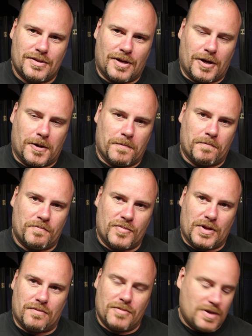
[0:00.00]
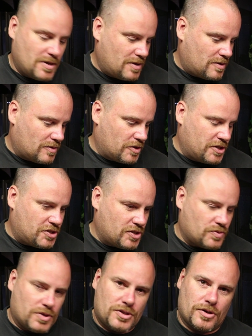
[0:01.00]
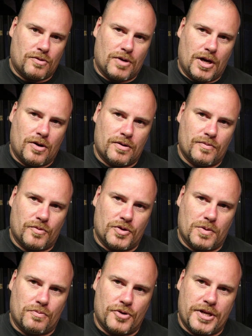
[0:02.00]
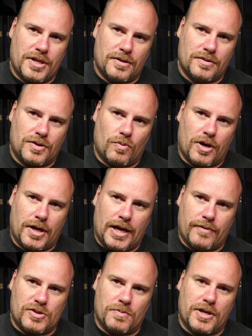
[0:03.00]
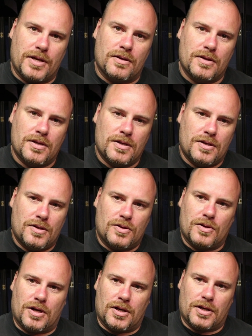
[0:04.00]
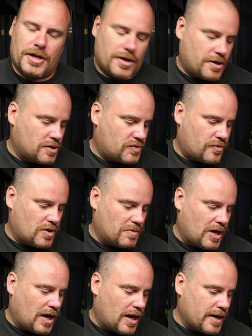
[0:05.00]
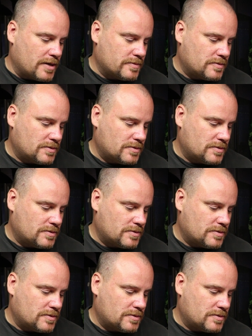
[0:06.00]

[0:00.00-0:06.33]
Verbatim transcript: Um, they, leachies we turn around when they're breeding. You want to have as many uh, areas for them to hide.